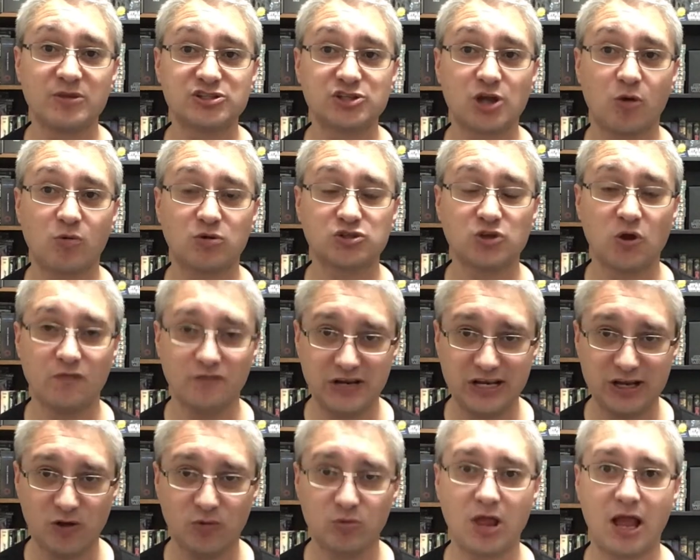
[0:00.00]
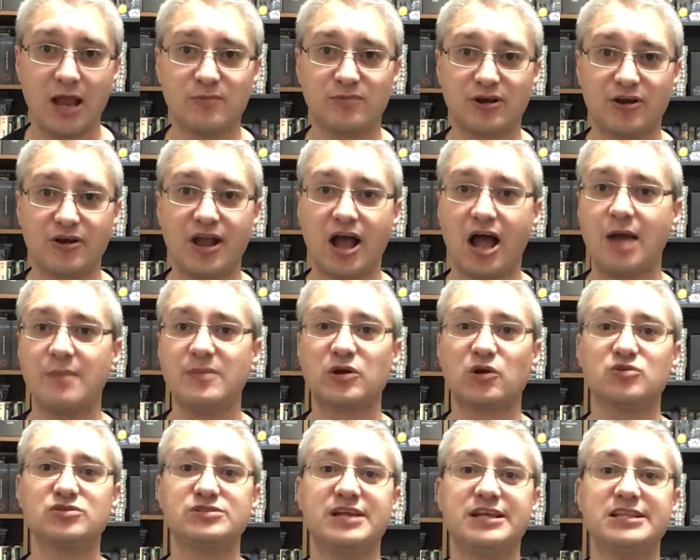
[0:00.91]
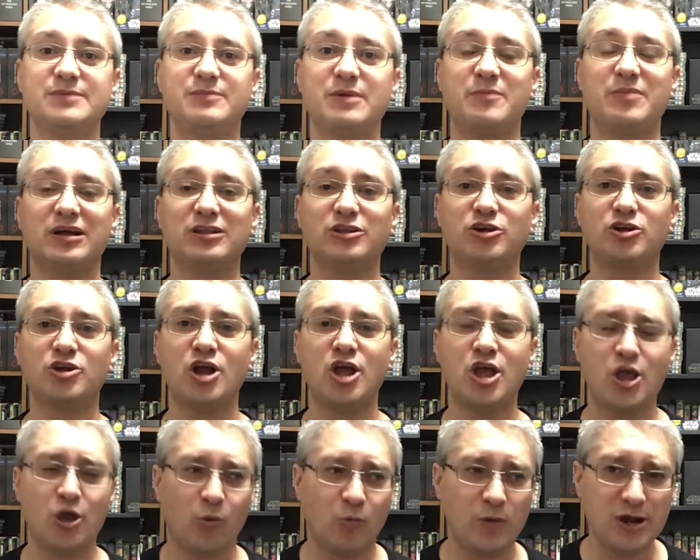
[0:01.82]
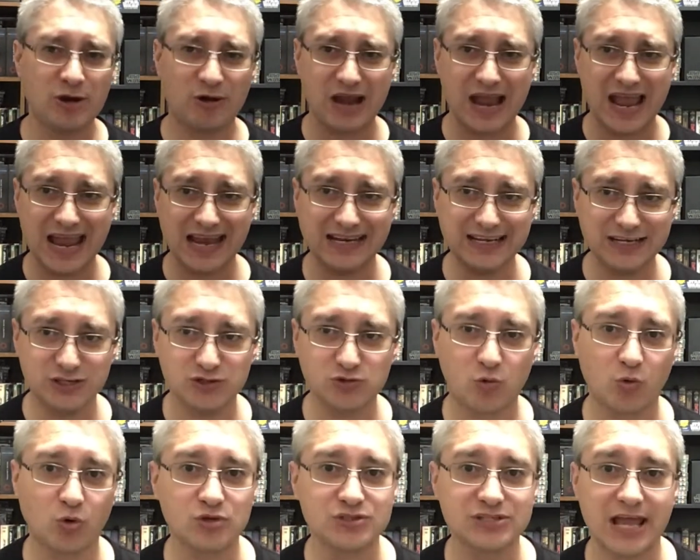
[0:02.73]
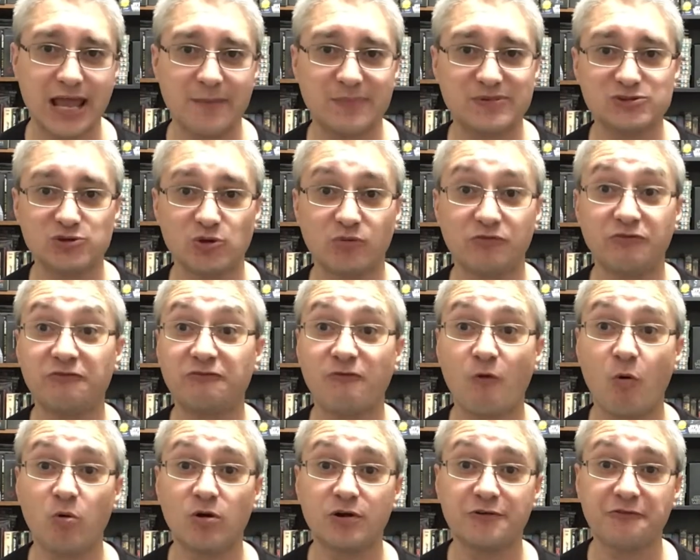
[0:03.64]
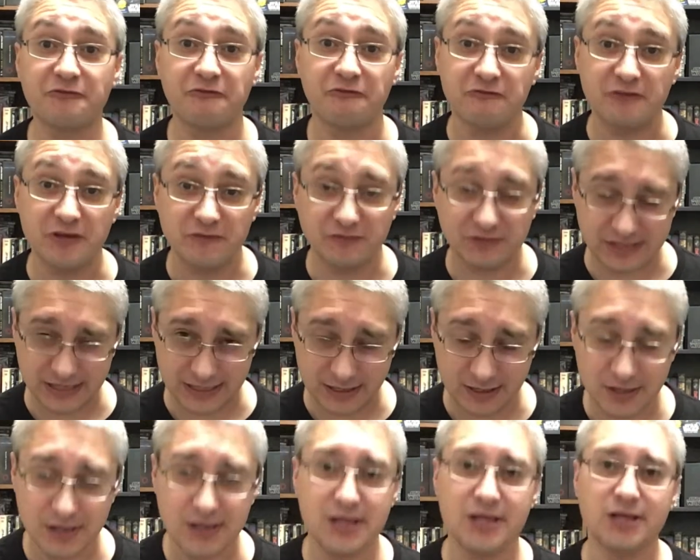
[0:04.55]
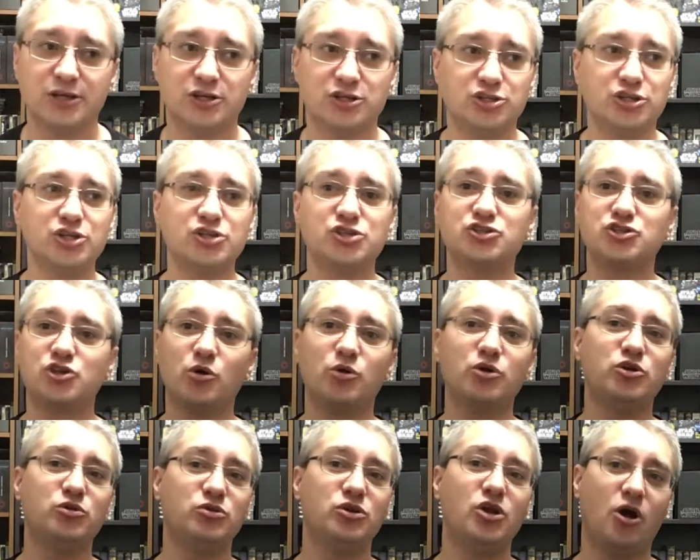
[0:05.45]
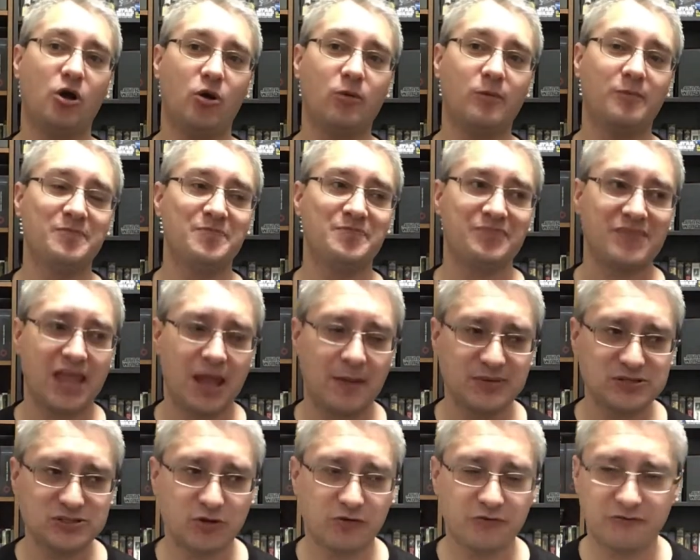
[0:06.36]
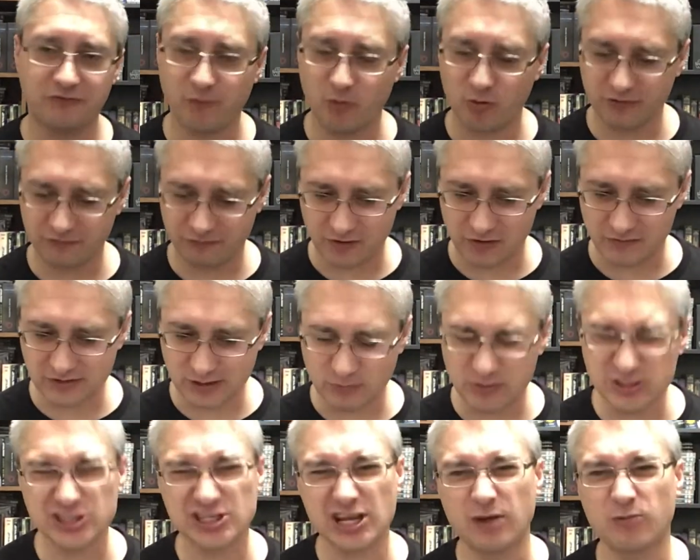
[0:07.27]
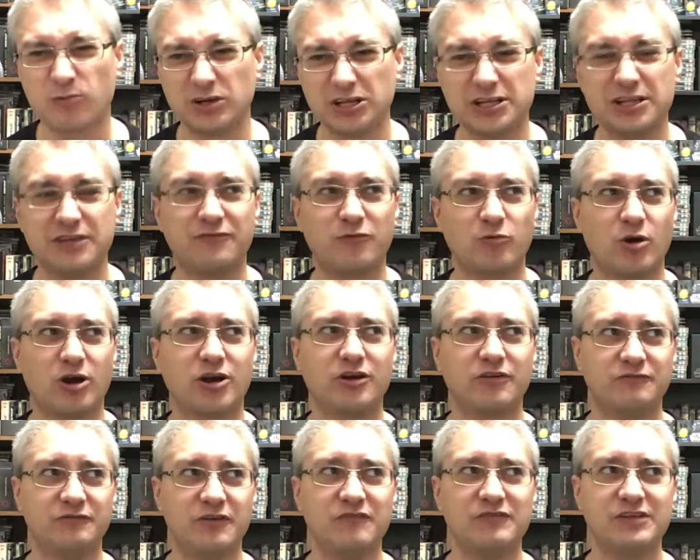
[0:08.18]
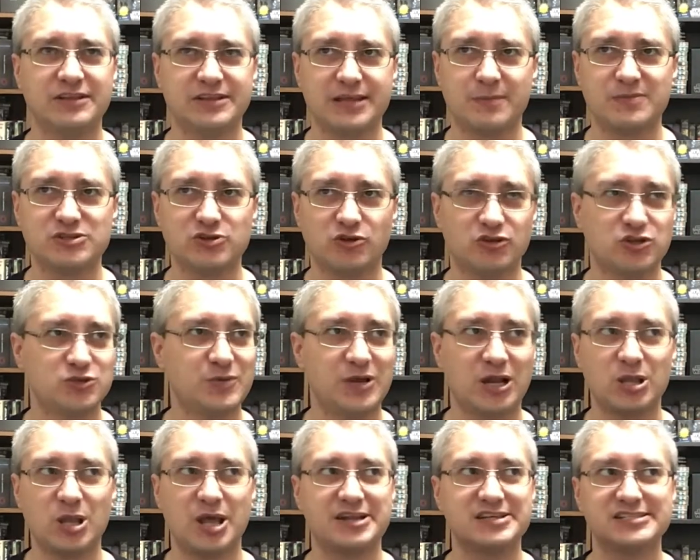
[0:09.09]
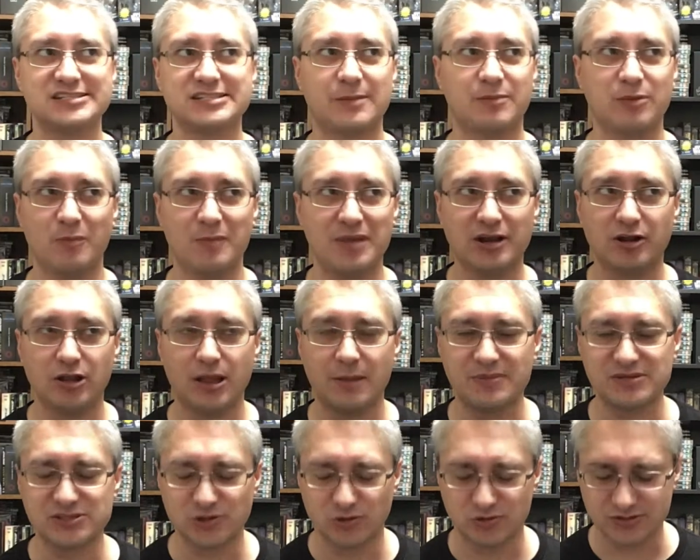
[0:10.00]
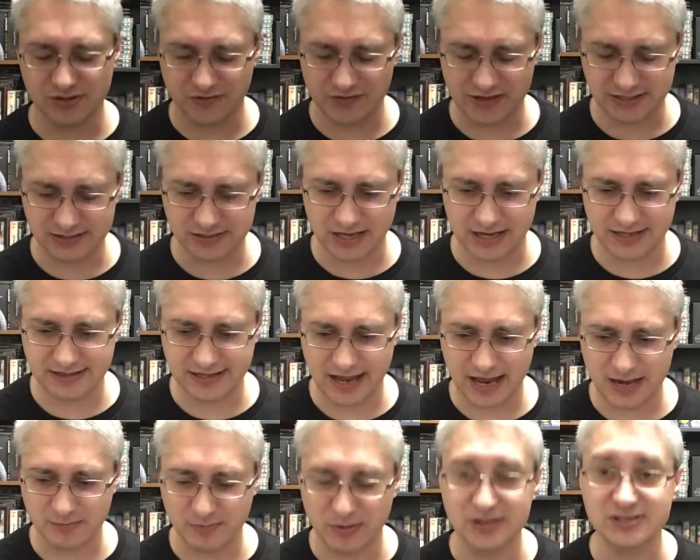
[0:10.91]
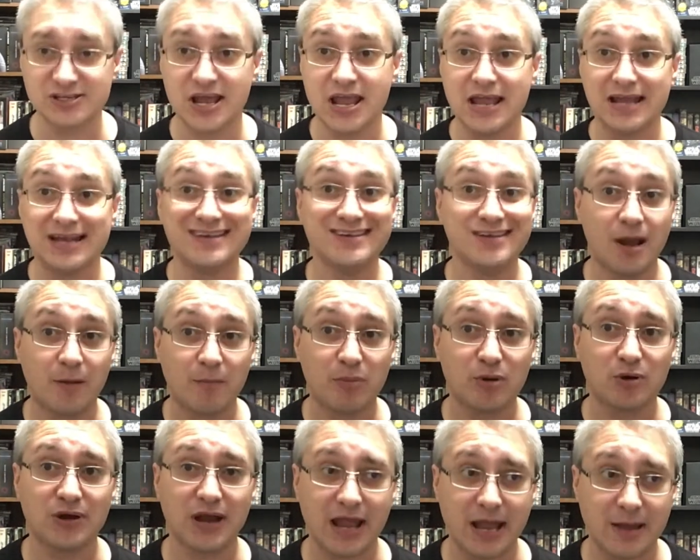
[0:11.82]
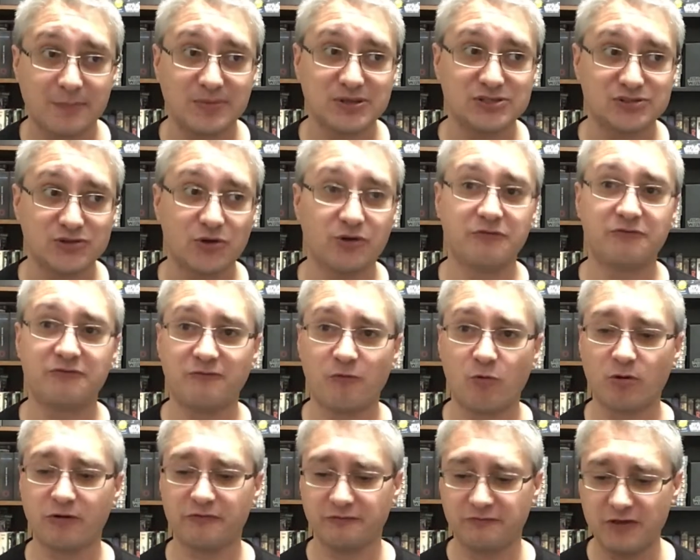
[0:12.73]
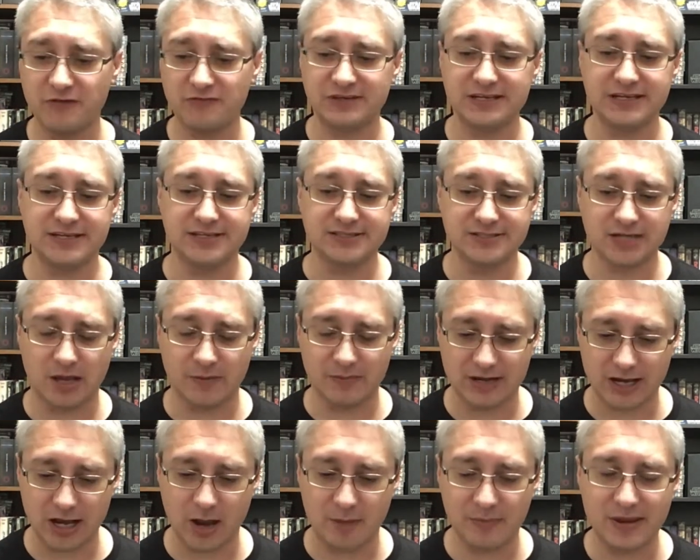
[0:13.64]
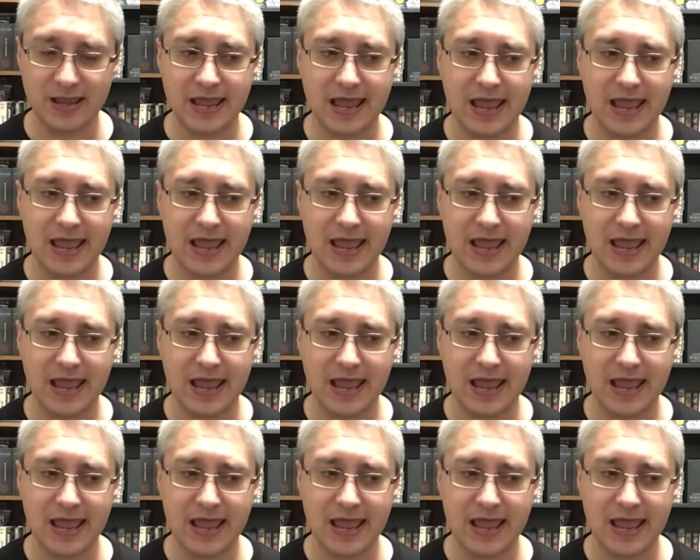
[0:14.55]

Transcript: the Star Wars Home Video Library. I'm your host Nathan P. Butler. We are heading towards episode 450. Just so you know, episode 450, which is not really the 450th episode, there's been a lot of supplemental episodes and things like that, but numbered episode 450 is coming up,